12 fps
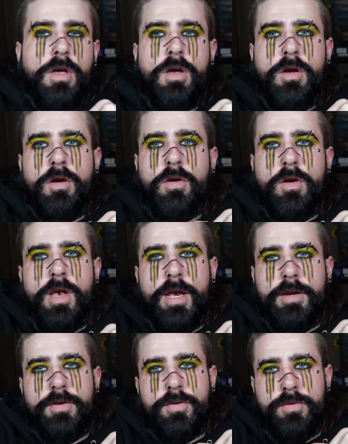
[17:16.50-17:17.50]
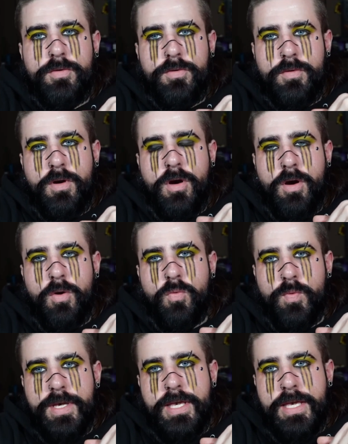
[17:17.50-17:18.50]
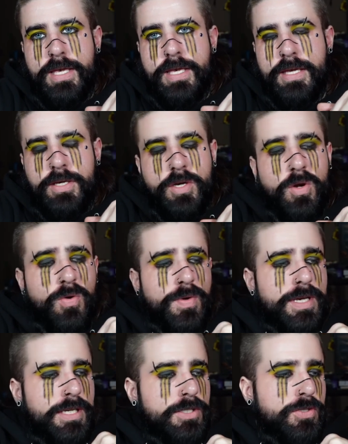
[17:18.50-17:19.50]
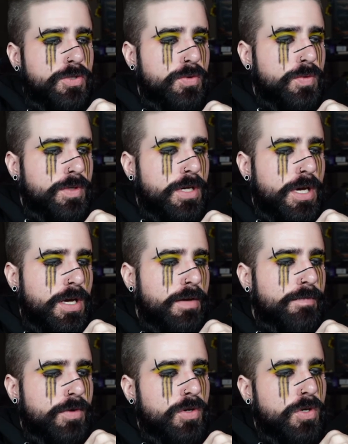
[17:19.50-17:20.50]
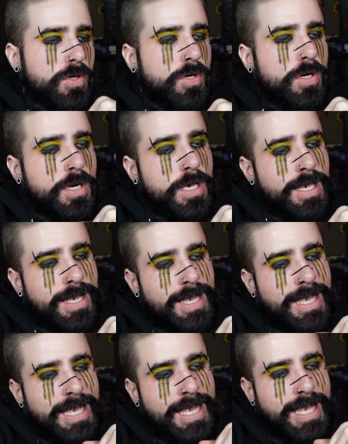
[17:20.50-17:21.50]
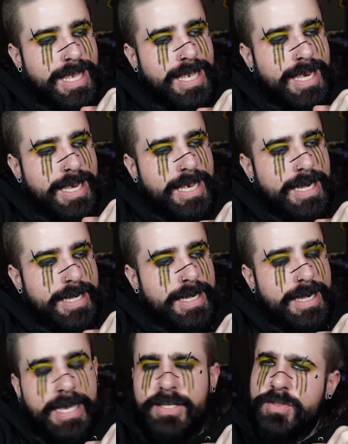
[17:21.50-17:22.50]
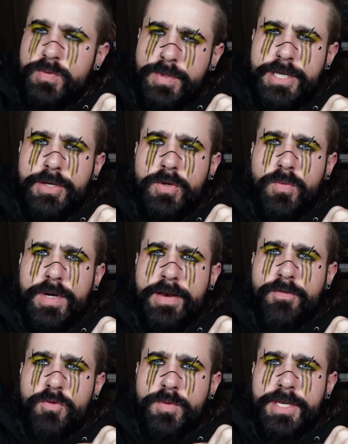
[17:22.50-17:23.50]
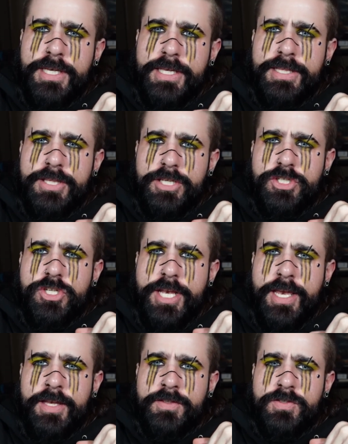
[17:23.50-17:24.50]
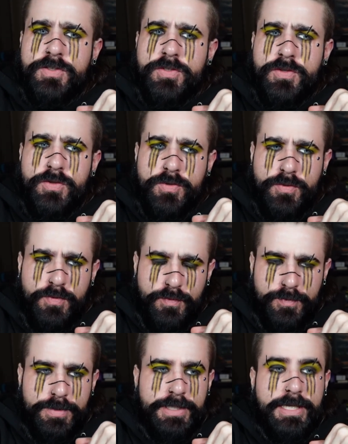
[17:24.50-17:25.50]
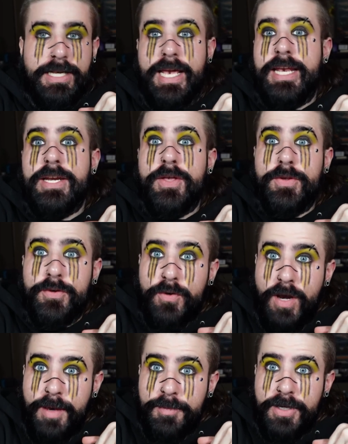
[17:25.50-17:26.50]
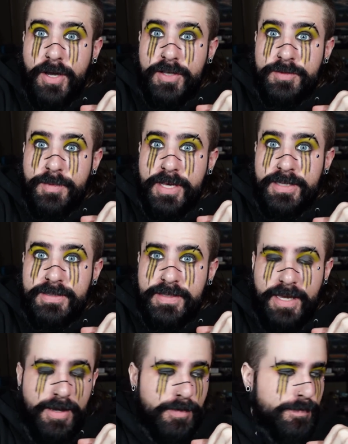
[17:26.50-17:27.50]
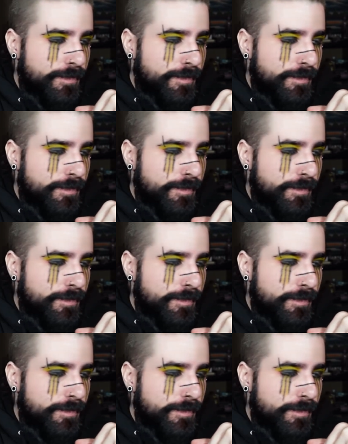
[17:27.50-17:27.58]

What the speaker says: All right, who are we going to cover next week, or whenever we get the chance to get another crime and cosmetics out?